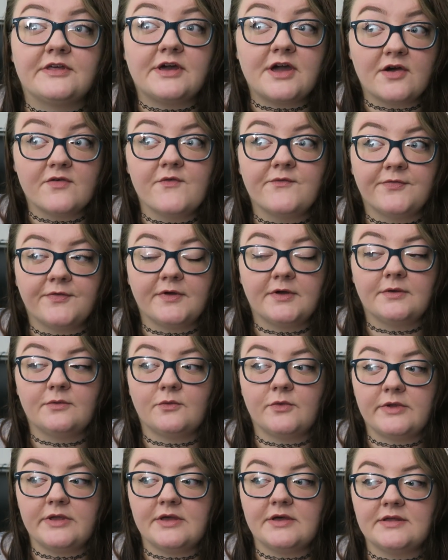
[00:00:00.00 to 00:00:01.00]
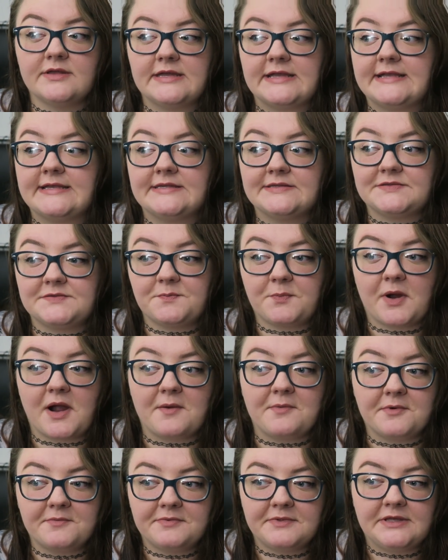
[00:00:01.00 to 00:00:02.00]
the comfort wheel is
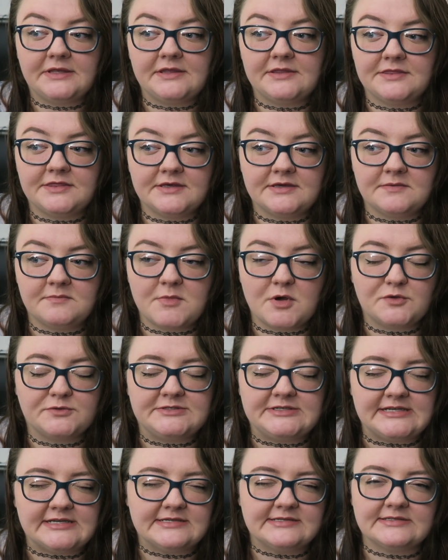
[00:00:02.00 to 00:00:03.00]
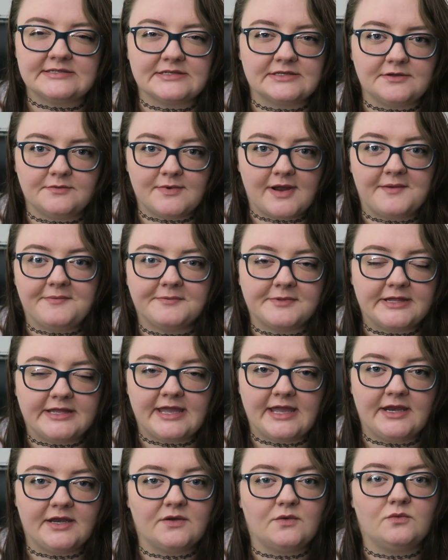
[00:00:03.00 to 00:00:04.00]
probably the most easily
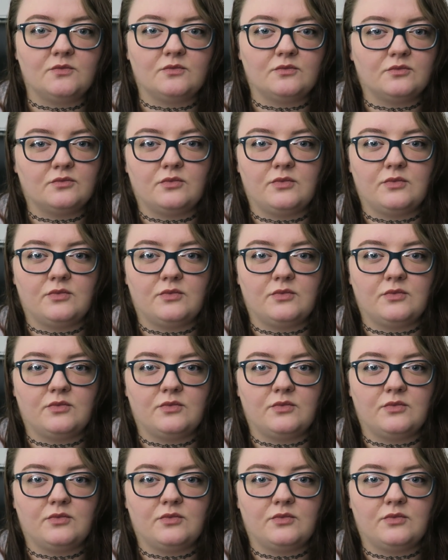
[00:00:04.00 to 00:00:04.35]
replicated